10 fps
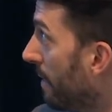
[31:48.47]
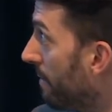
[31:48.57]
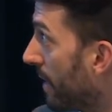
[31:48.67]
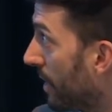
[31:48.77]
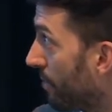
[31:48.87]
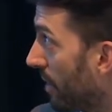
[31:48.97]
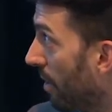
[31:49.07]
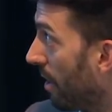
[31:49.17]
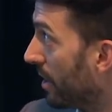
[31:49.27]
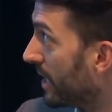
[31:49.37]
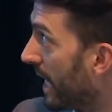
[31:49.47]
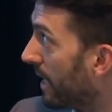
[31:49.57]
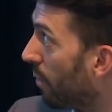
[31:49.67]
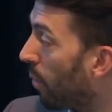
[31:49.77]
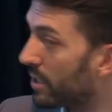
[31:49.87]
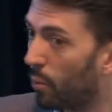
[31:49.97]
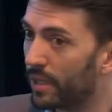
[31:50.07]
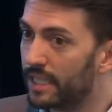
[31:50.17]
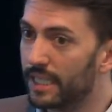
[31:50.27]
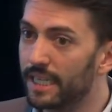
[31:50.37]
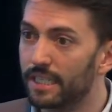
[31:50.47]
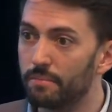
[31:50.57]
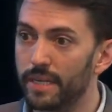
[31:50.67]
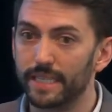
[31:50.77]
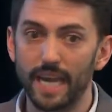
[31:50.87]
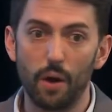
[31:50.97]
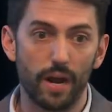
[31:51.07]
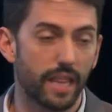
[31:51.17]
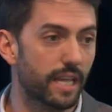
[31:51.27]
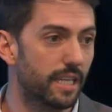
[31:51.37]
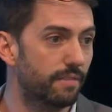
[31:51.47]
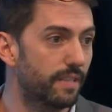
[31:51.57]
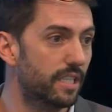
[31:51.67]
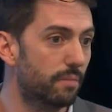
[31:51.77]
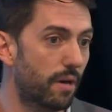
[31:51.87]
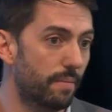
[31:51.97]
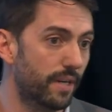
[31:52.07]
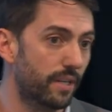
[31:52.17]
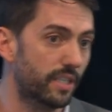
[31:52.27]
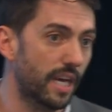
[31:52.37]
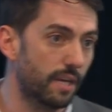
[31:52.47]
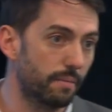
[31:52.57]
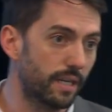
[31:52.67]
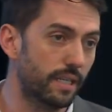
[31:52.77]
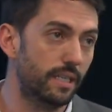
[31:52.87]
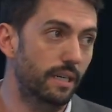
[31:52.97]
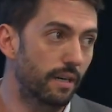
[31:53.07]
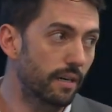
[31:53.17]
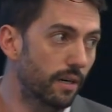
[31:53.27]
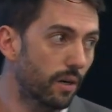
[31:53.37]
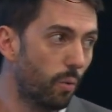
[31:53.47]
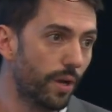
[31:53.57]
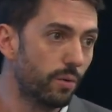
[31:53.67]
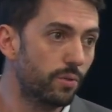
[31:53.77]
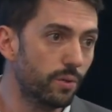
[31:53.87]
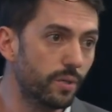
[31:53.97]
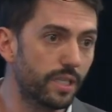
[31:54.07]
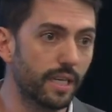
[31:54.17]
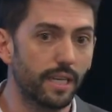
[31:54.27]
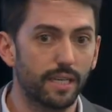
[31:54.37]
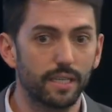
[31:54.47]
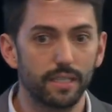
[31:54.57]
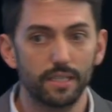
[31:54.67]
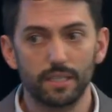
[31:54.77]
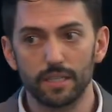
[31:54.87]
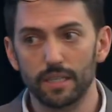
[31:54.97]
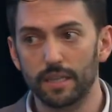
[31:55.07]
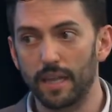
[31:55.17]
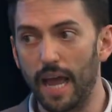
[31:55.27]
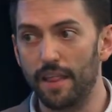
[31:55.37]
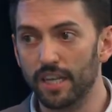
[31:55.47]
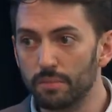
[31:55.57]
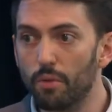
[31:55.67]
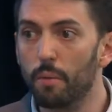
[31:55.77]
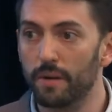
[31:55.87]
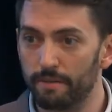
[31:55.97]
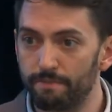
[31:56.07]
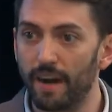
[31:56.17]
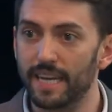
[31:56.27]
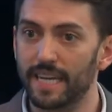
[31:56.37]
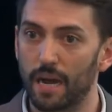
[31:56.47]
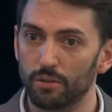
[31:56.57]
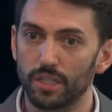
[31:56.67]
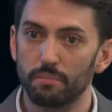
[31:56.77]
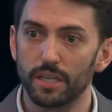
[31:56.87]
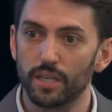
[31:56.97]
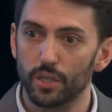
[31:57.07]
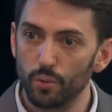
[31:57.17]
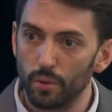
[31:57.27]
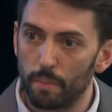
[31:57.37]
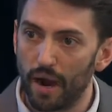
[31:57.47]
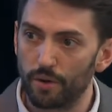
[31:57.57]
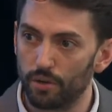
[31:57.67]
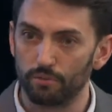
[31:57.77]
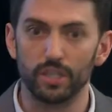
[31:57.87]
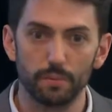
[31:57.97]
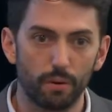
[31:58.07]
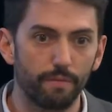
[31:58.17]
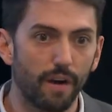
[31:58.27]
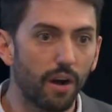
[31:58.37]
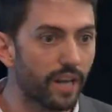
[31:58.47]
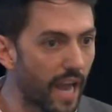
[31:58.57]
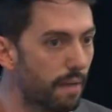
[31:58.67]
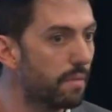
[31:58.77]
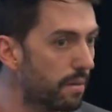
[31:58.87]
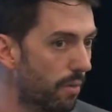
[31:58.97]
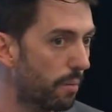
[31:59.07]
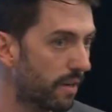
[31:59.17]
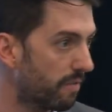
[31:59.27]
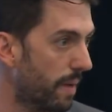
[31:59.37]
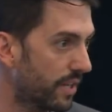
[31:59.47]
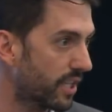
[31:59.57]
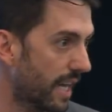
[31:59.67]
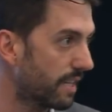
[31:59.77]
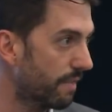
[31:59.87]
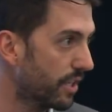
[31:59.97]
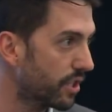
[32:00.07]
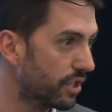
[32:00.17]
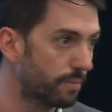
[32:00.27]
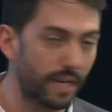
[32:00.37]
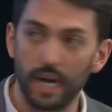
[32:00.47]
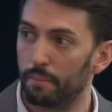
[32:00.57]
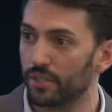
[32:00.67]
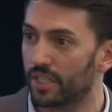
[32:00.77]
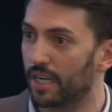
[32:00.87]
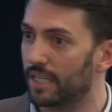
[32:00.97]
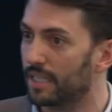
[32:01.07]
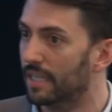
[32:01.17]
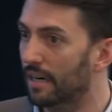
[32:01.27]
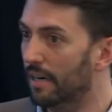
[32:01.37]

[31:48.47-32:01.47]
for the country at large. And what's what's neat to me is how I think this fits in the primary care setting because what you do see is this moment of finding out something new about your risk profile can be a moment of patient activation. There's been a couple studies